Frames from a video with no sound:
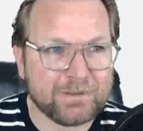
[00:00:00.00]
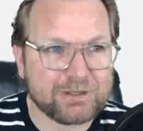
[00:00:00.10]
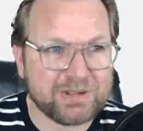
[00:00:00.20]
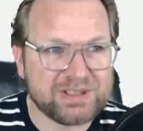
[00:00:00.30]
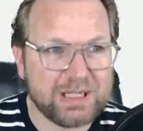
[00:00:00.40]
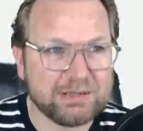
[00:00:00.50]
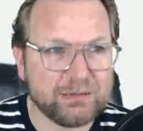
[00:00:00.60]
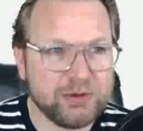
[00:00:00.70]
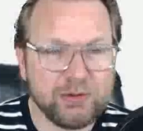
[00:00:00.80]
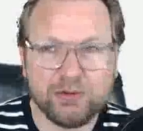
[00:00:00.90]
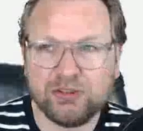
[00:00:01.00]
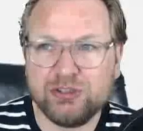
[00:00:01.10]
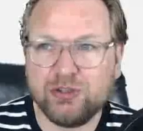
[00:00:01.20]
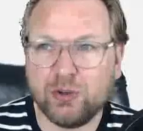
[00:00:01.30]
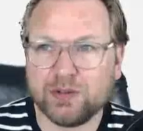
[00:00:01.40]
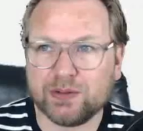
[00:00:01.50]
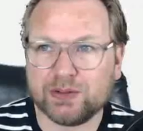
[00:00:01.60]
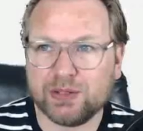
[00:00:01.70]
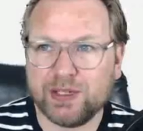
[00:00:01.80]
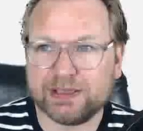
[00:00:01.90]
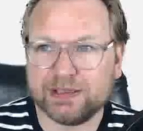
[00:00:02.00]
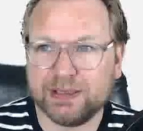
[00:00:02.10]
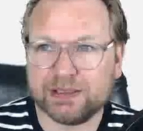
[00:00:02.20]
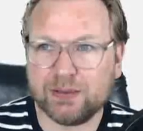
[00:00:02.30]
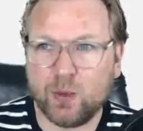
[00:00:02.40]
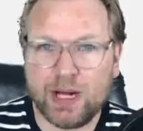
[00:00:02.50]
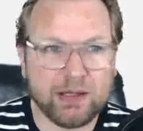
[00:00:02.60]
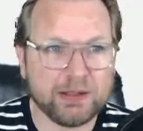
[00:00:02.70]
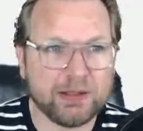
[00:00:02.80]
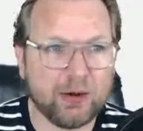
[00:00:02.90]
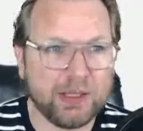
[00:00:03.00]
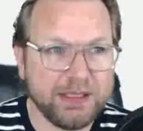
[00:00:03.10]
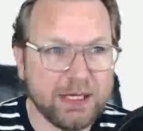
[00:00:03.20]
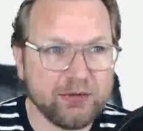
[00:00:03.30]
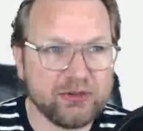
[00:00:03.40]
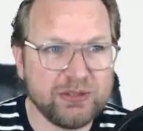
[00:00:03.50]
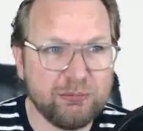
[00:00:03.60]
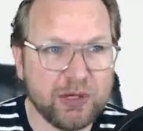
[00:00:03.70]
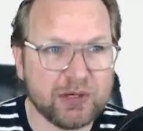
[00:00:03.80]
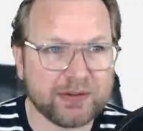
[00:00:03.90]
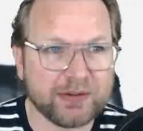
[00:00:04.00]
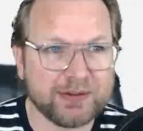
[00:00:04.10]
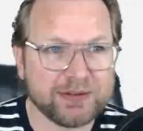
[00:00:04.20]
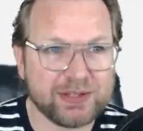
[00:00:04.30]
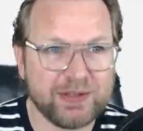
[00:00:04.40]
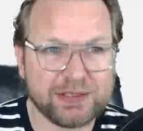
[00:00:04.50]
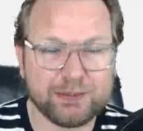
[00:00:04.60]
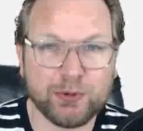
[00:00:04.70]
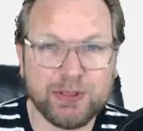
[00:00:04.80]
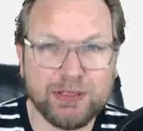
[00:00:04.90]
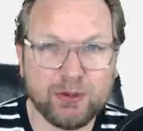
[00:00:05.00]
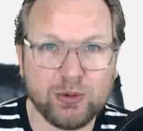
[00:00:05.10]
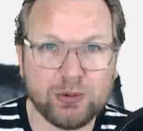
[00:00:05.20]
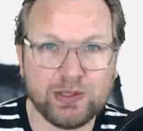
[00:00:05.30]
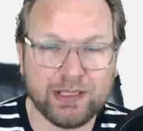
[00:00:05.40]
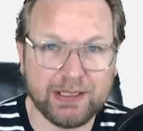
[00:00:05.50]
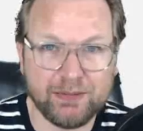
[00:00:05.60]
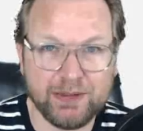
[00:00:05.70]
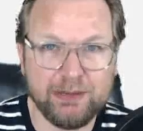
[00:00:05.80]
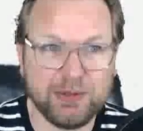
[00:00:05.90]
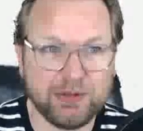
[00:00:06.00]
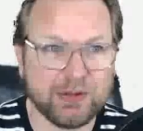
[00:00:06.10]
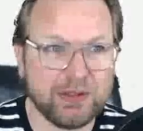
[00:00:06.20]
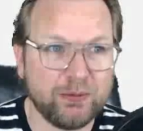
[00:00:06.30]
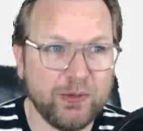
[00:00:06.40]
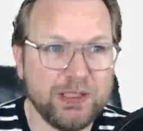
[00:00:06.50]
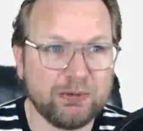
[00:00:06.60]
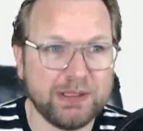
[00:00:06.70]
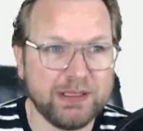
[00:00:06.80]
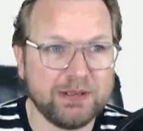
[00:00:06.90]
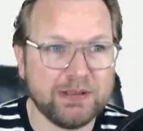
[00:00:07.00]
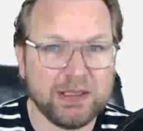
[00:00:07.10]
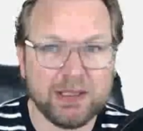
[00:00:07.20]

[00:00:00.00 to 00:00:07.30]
So the 2nd of June she joined. So that's a while ago, and now she bought. So that's pretty cool, and I've emailed frequently.